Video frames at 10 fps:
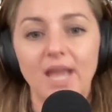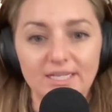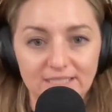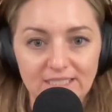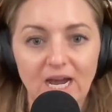
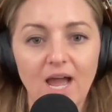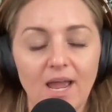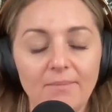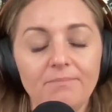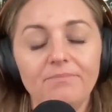it's
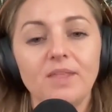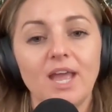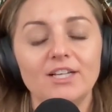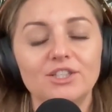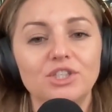time.
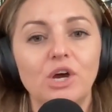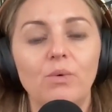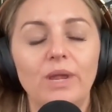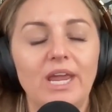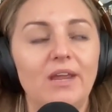And so
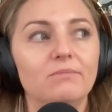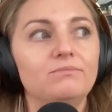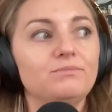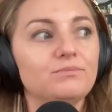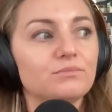
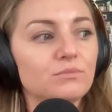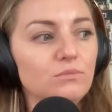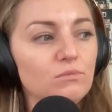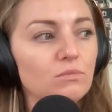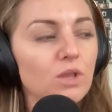we
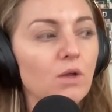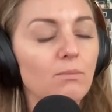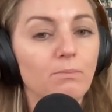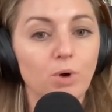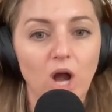
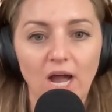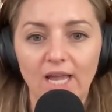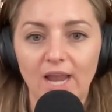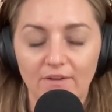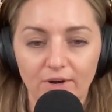
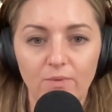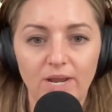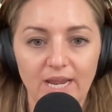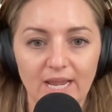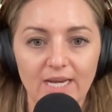brought
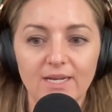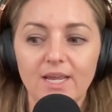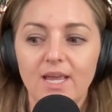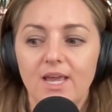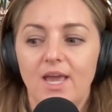everyone in
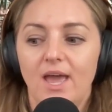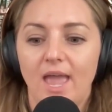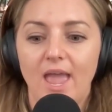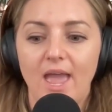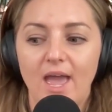
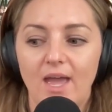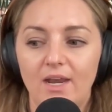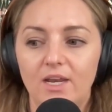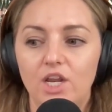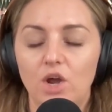
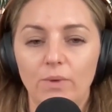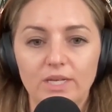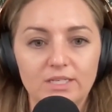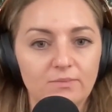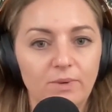and, you know,
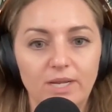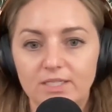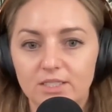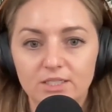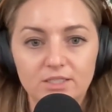
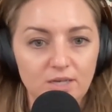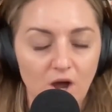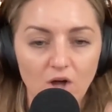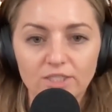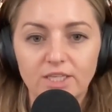we
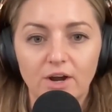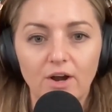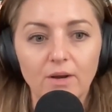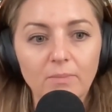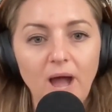all said
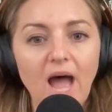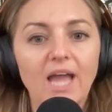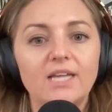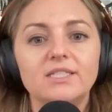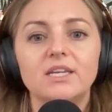our
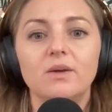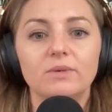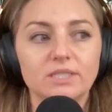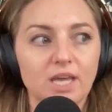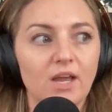goodbyes and it
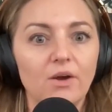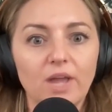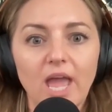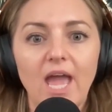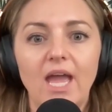was like,
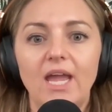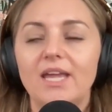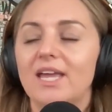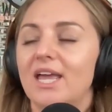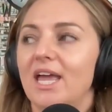
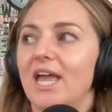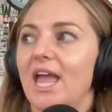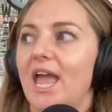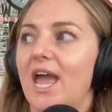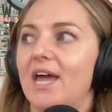okay.
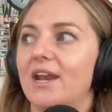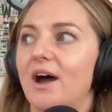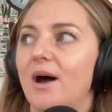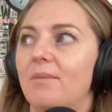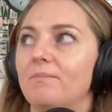
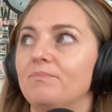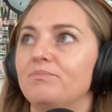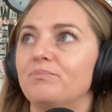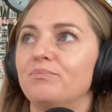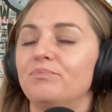And